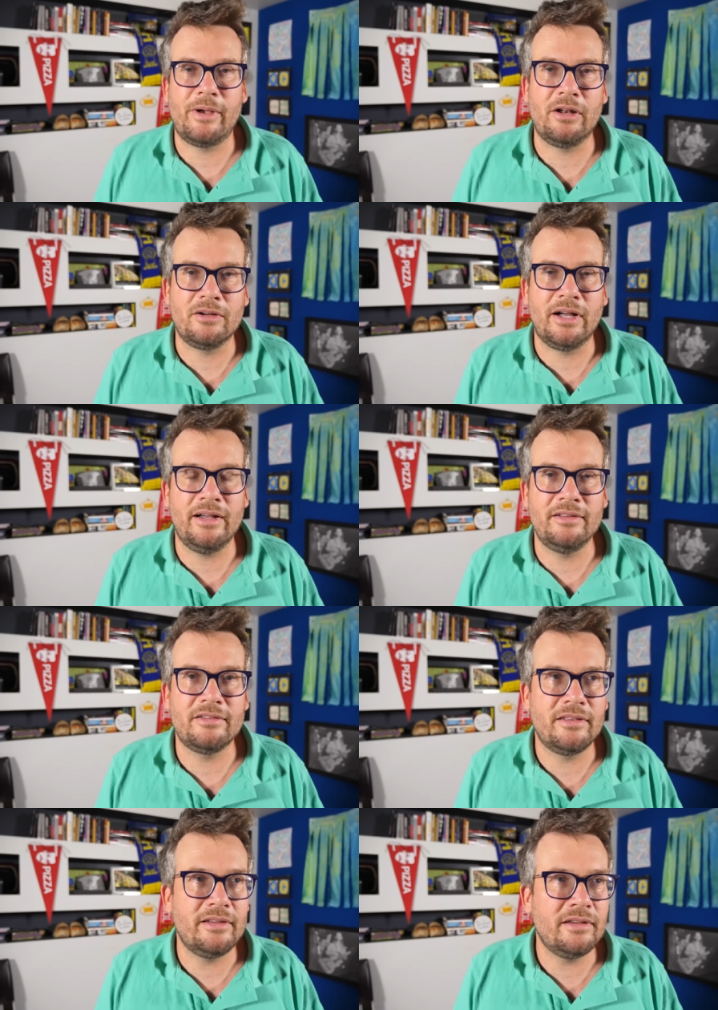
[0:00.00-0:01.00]
about all kinds
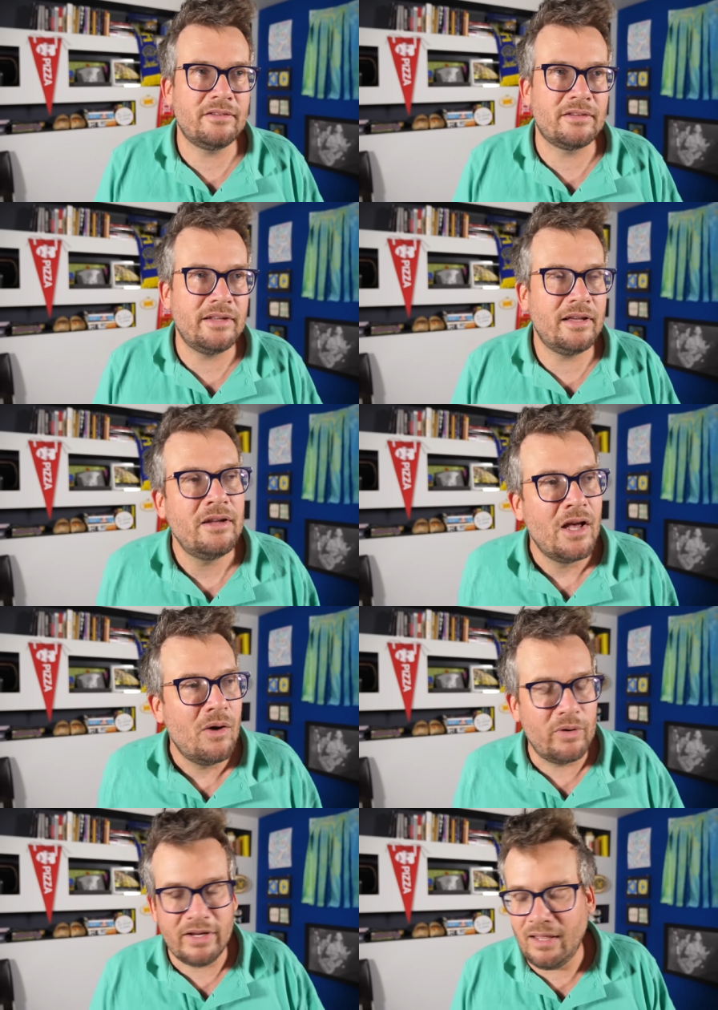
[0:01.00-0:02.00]
of things. And then
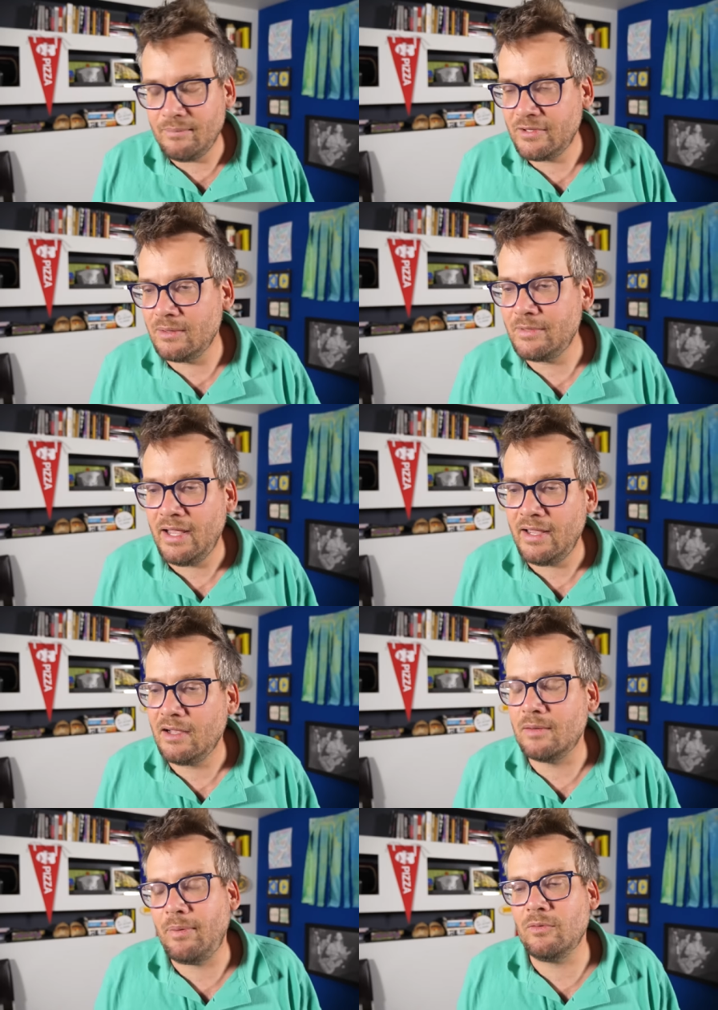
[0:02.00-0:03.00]
when it came time to
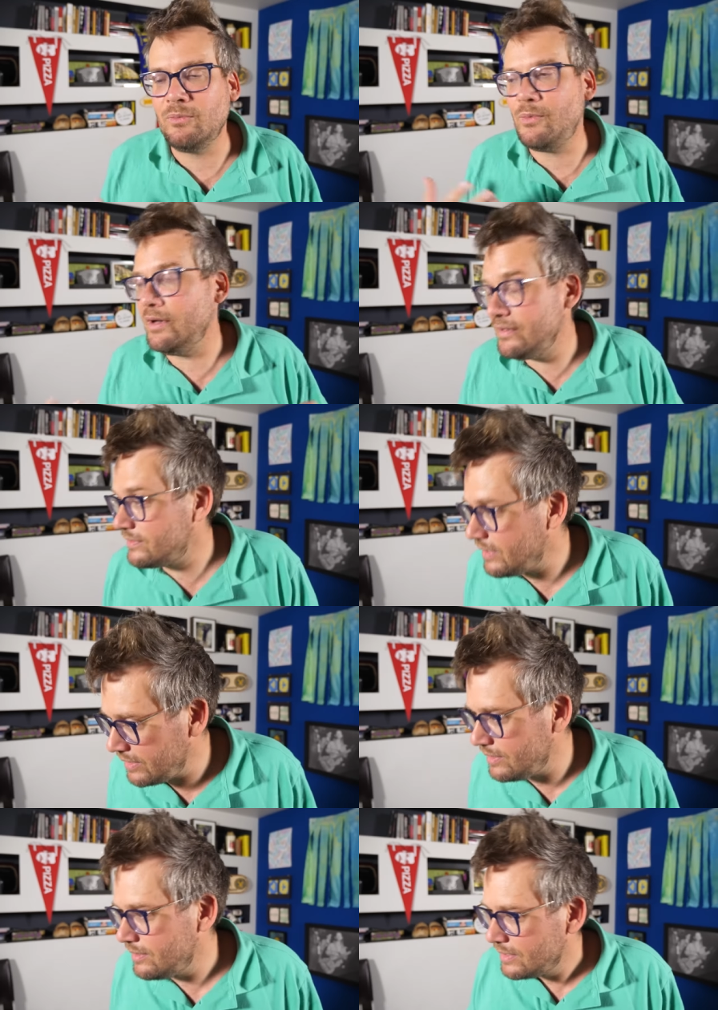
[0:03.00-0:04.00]
hang up, I would want to
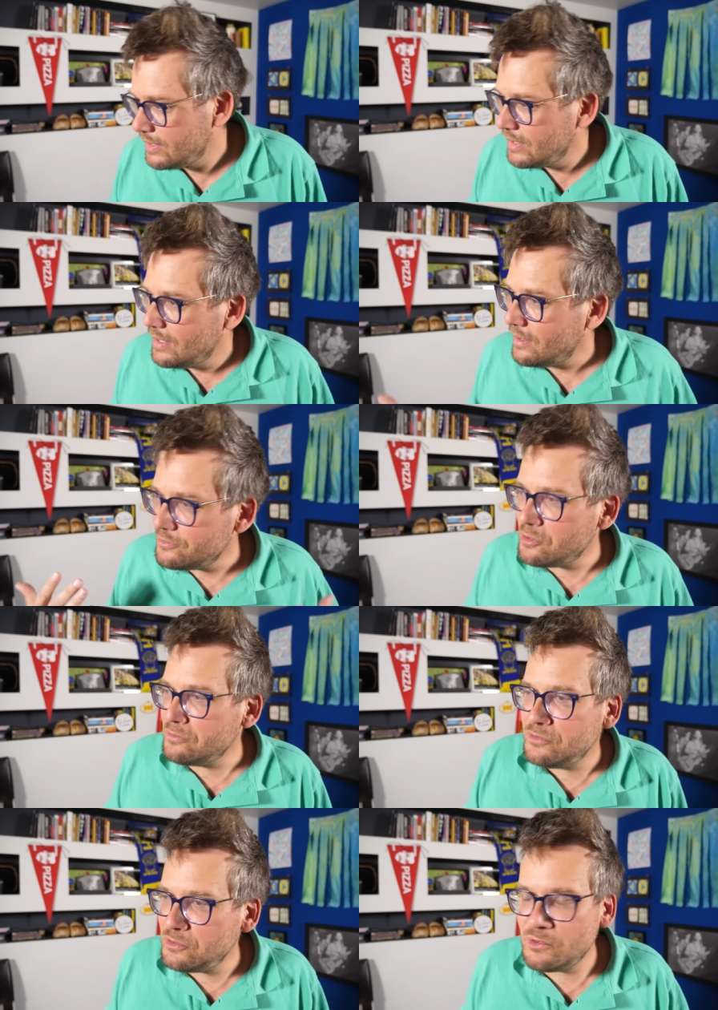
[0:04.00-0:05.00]
say, I
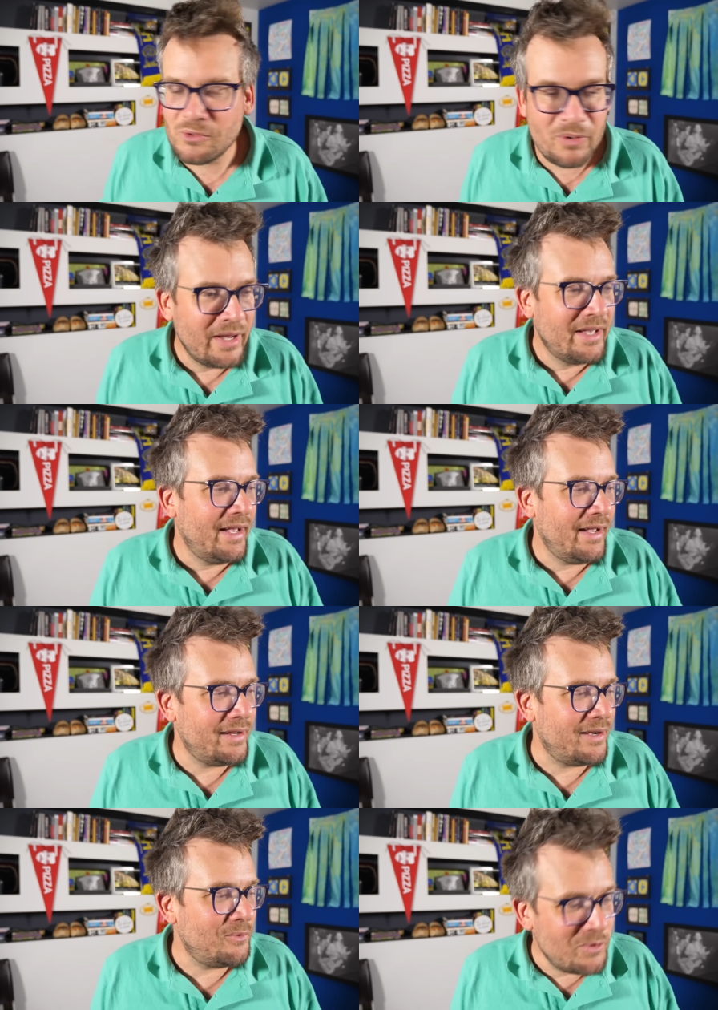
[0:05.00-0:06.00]
love you.
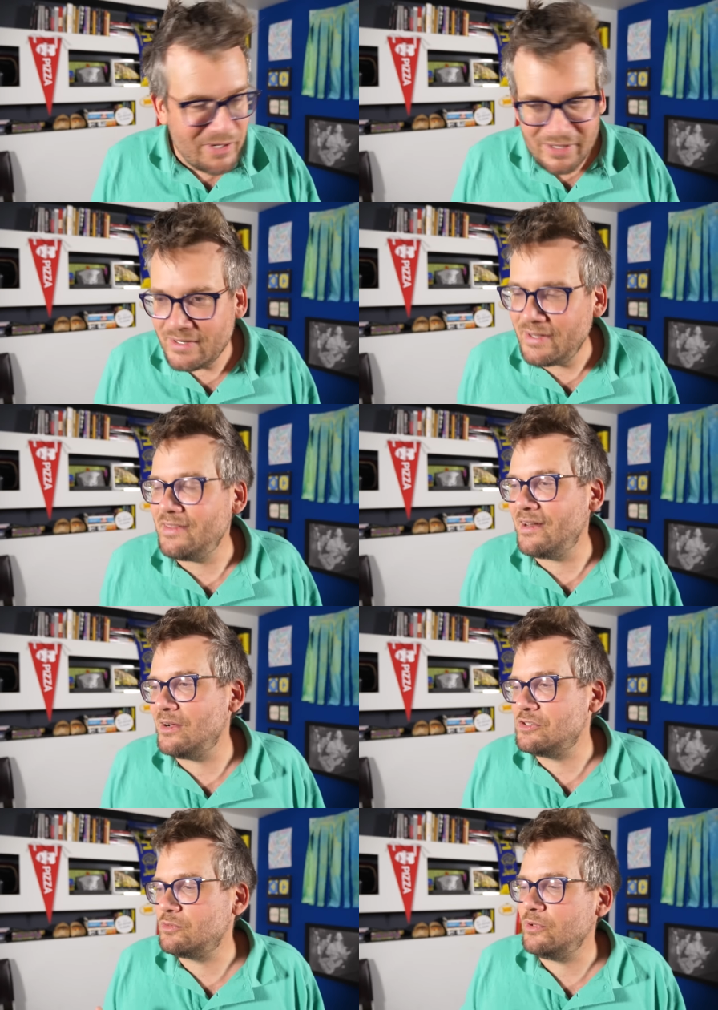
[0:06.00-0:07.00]
And I wouldn't. And then
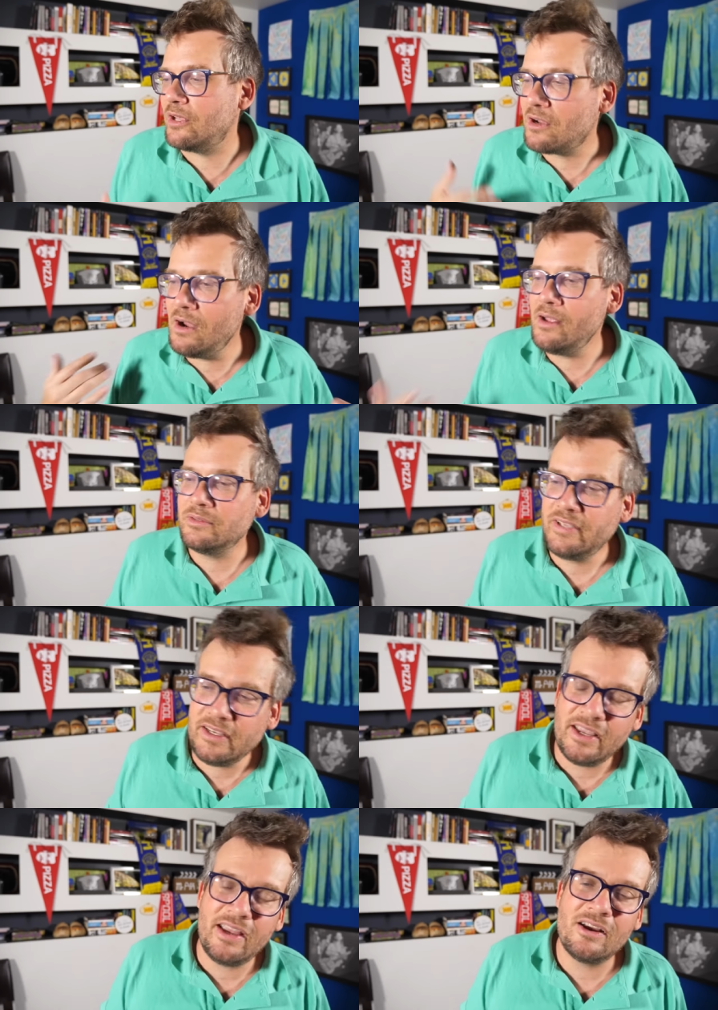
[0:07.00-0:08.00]
I would just be like, all right, well,
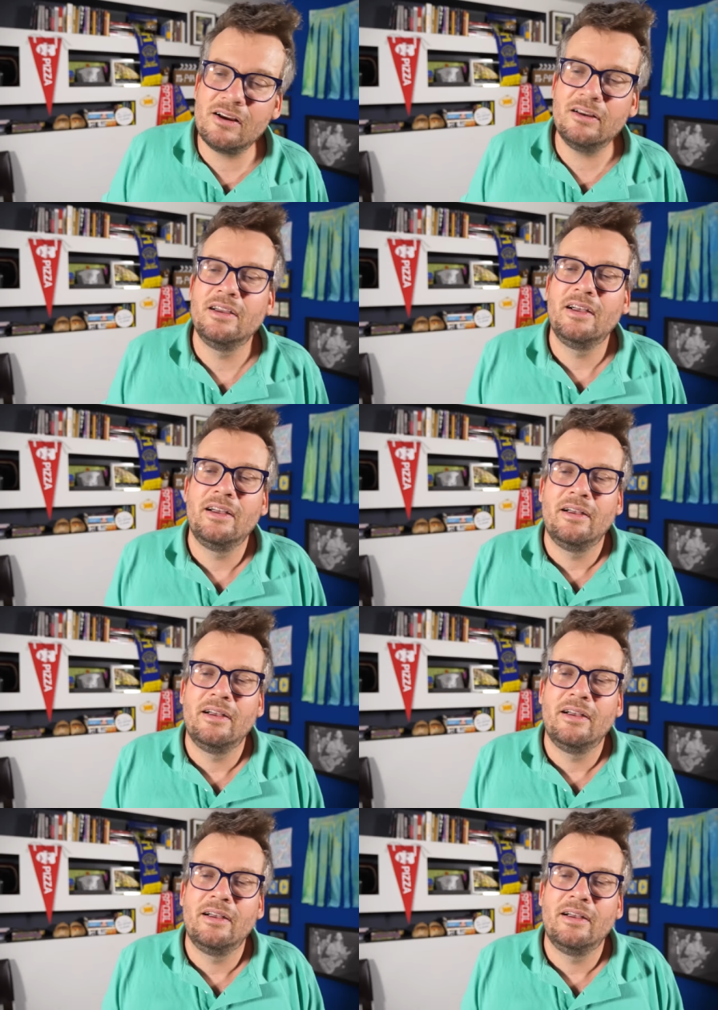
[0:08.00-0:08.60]
take care.